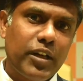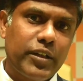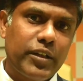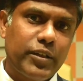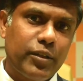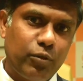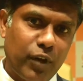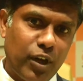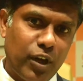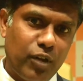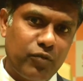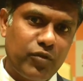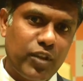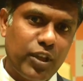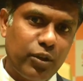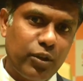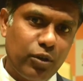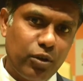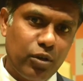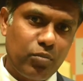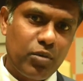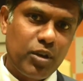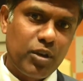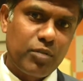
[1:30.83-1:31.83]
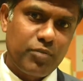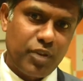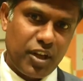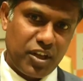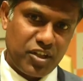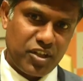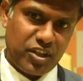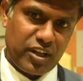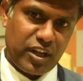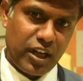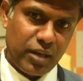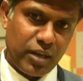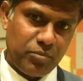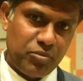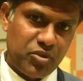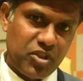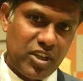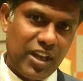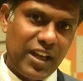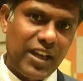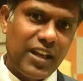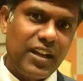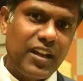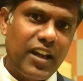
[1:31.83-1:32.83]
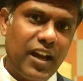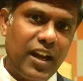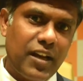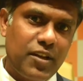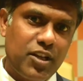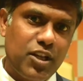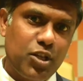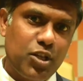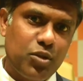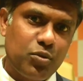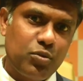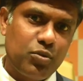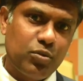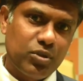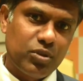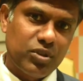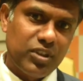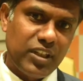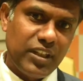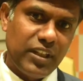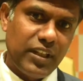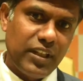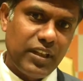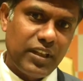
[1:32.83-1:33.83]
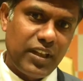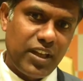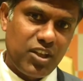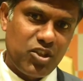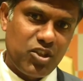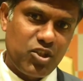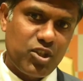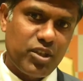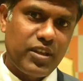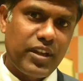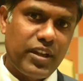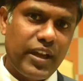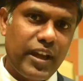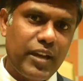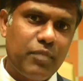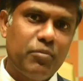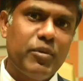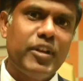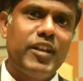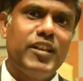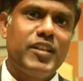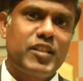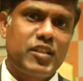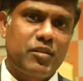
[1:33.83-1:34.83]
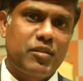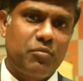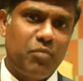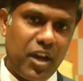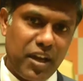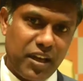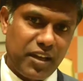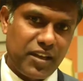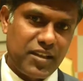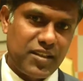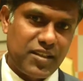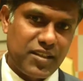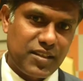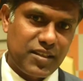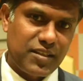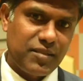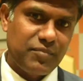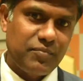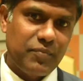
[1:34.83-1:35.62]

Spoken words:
one of the global production hubs catering to the Asian and Middle East markets.